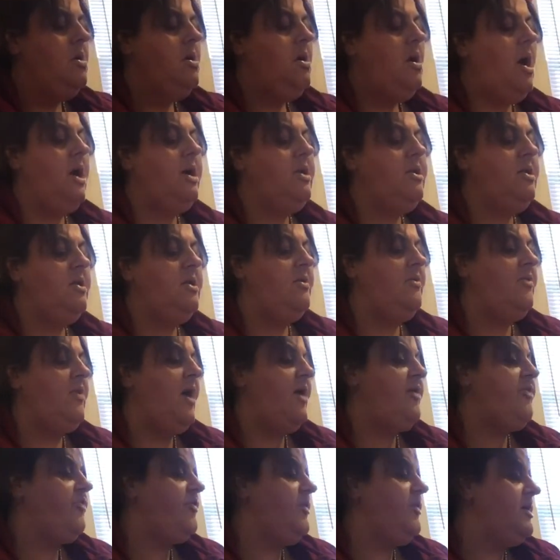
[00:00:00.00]
Alright, and the
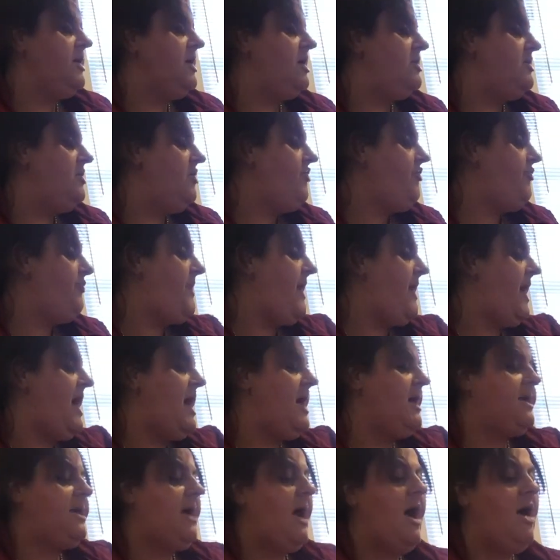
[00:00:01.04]
last thing in this
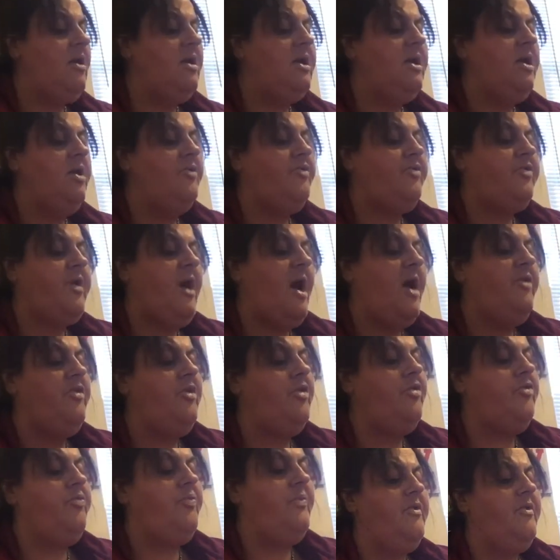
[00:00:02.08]
bag are these guys.
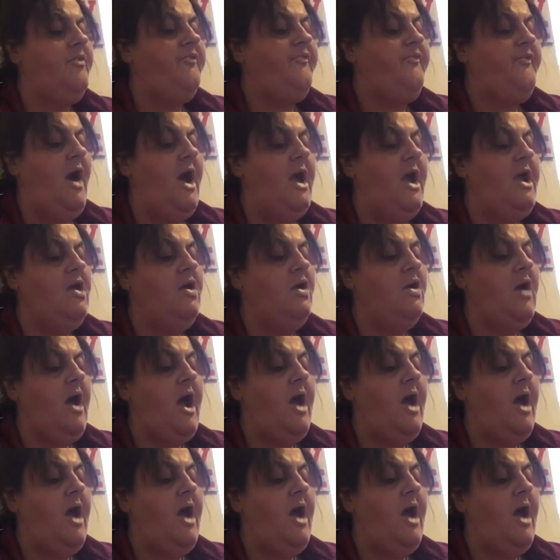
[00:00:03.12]
These fire.